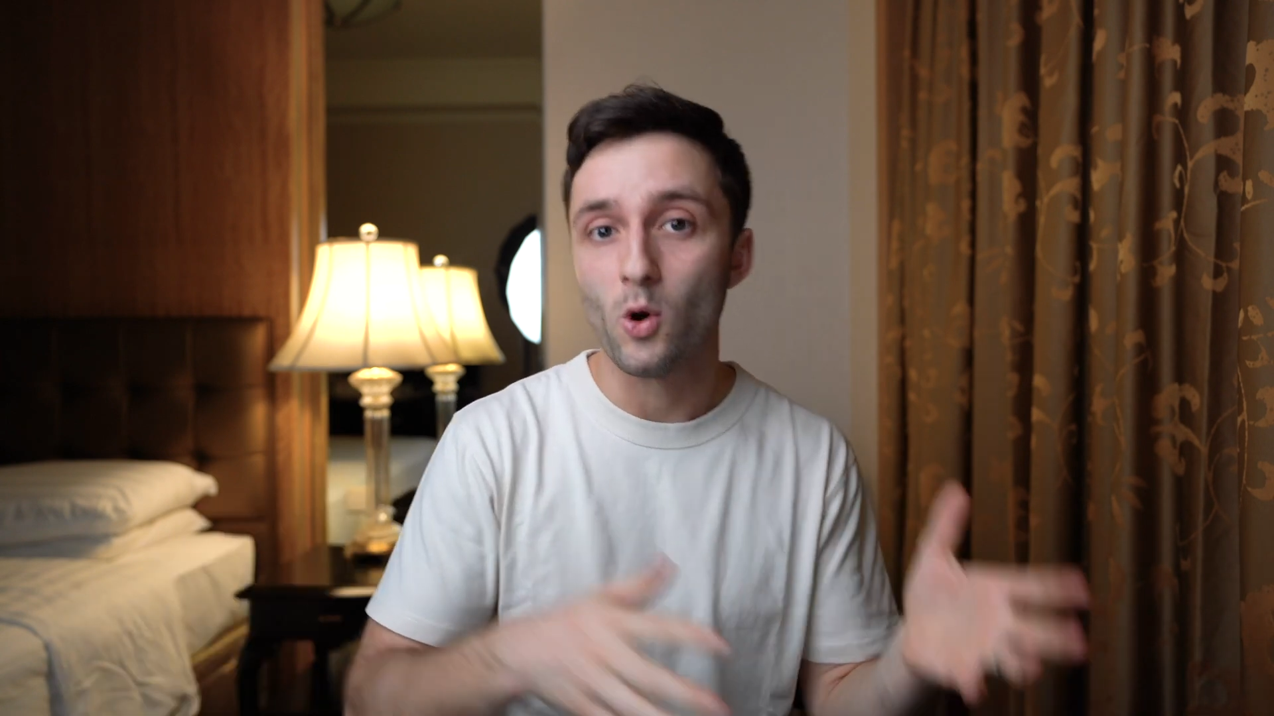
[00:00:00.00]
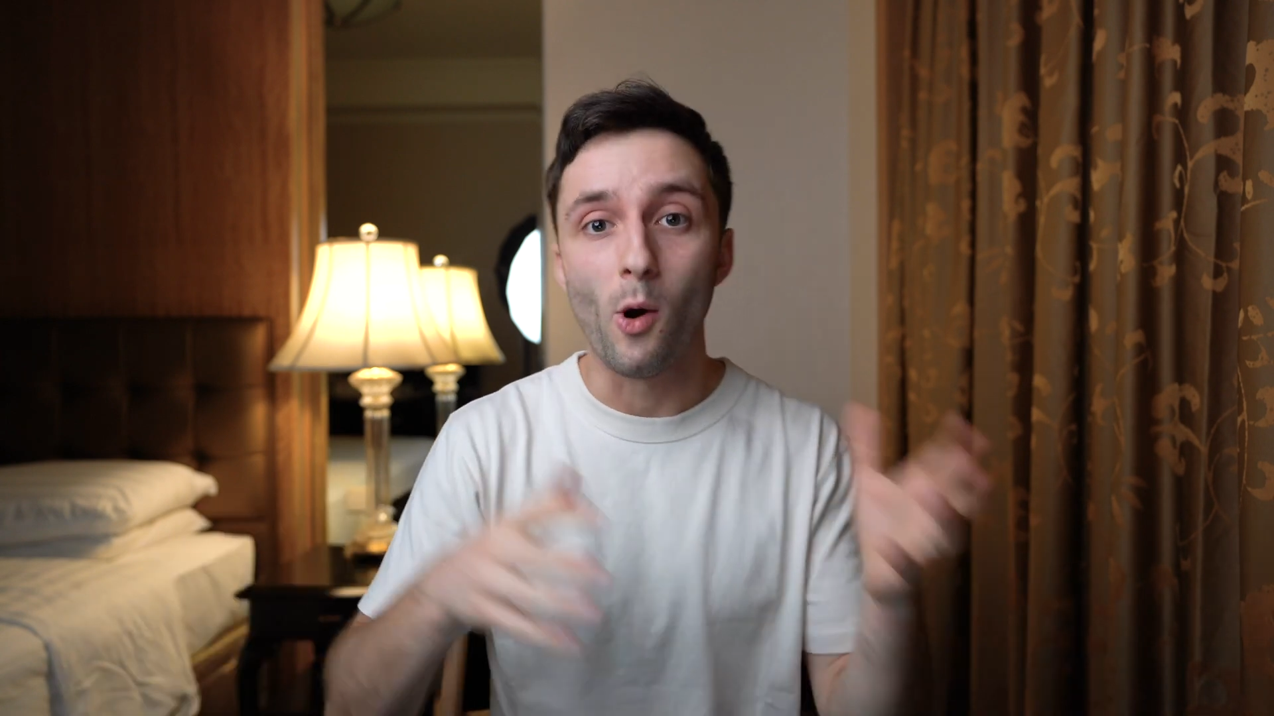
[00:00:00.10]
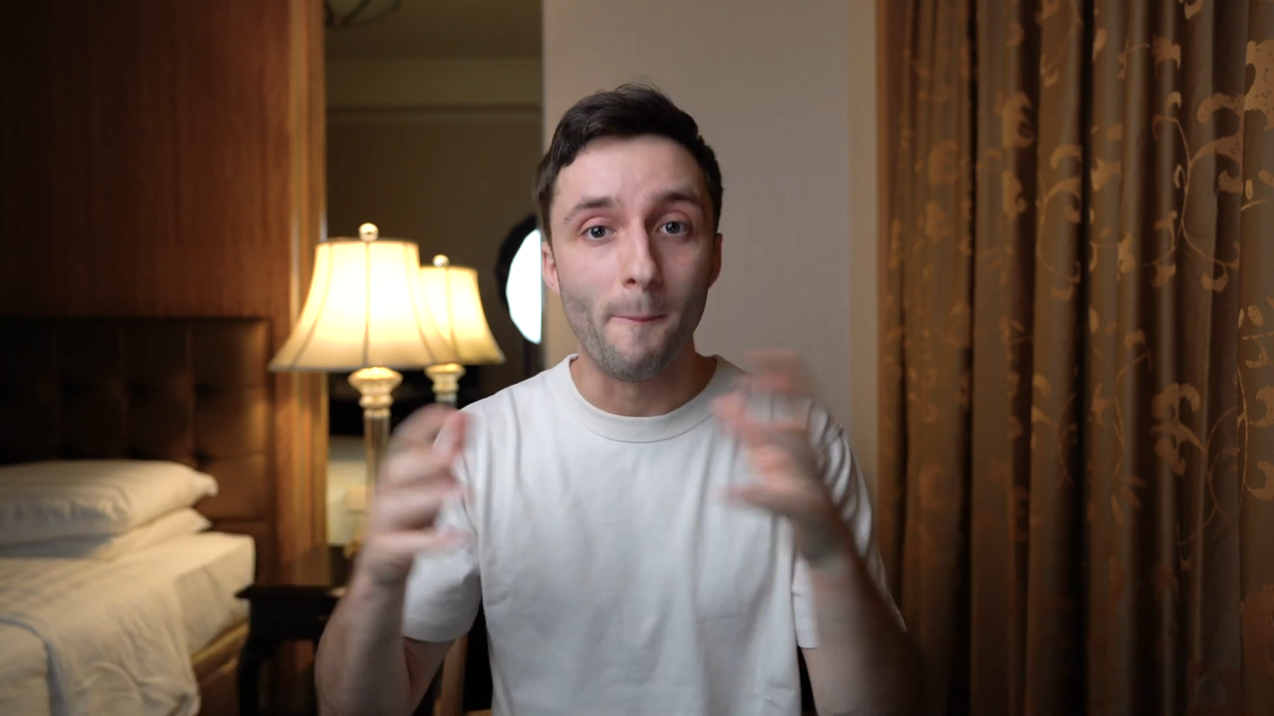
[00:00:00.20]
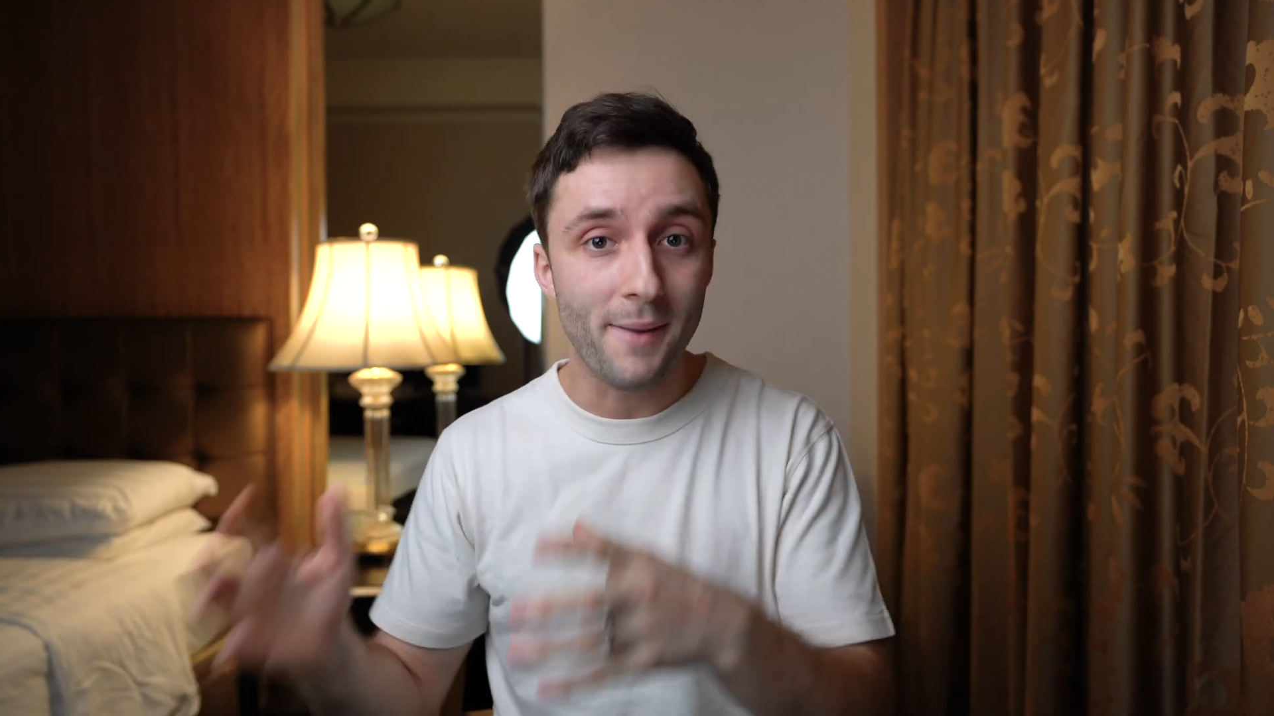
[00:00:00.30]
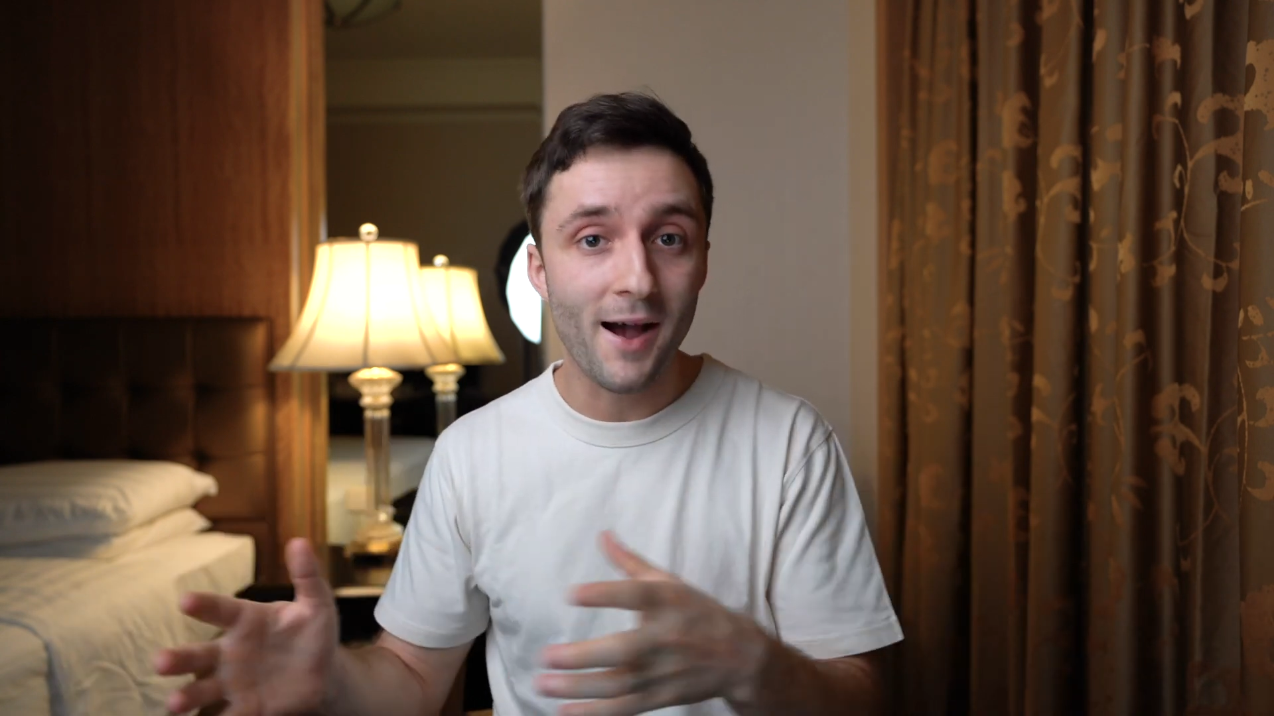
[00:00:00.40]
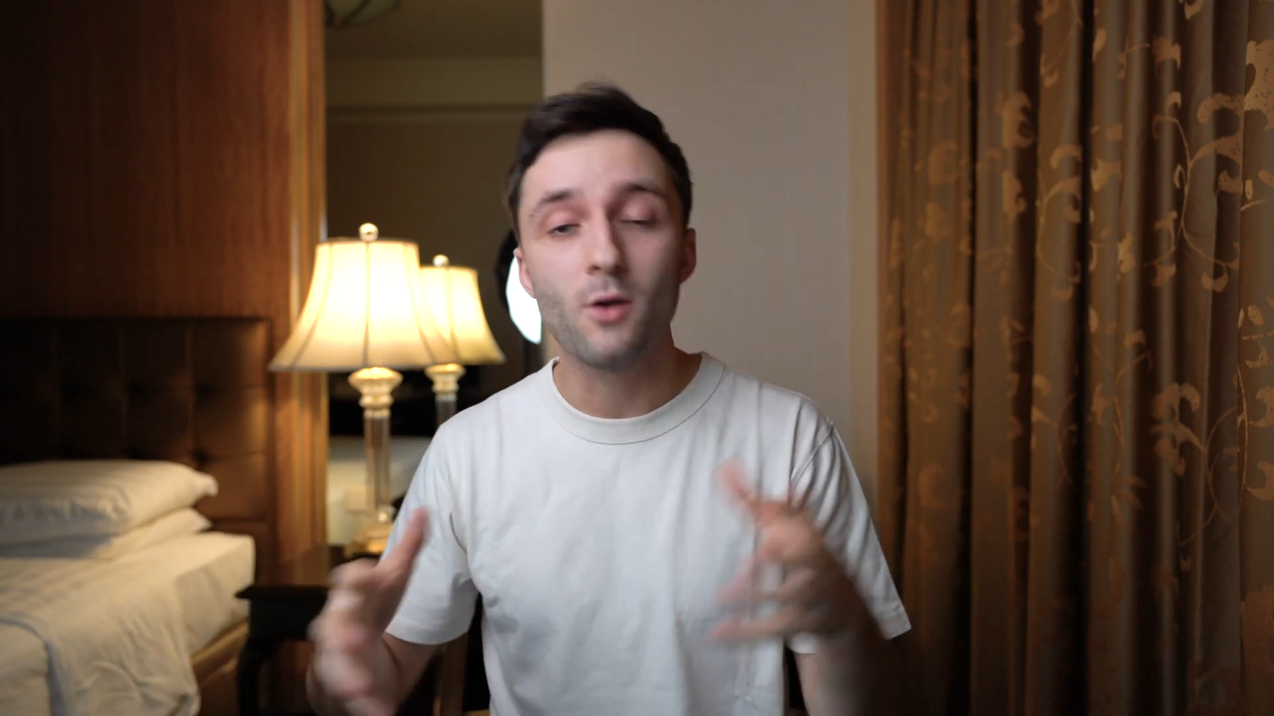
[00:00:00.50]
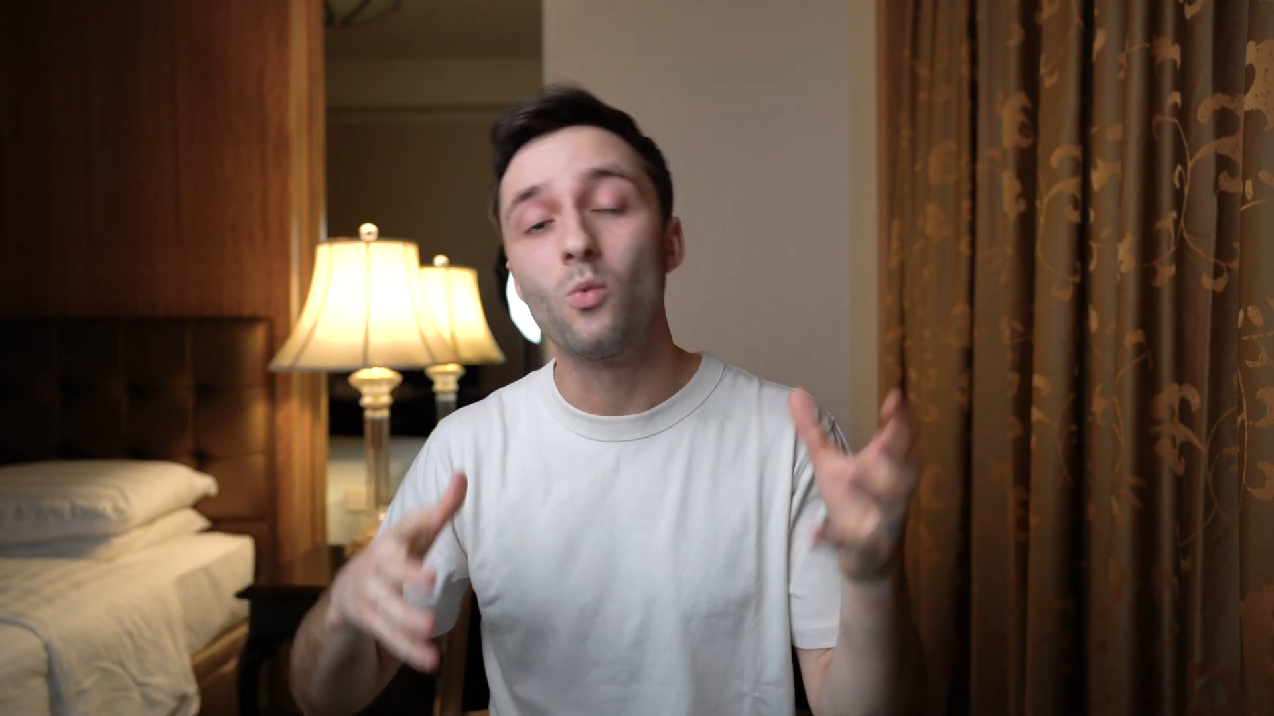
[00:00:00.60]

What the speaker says: going back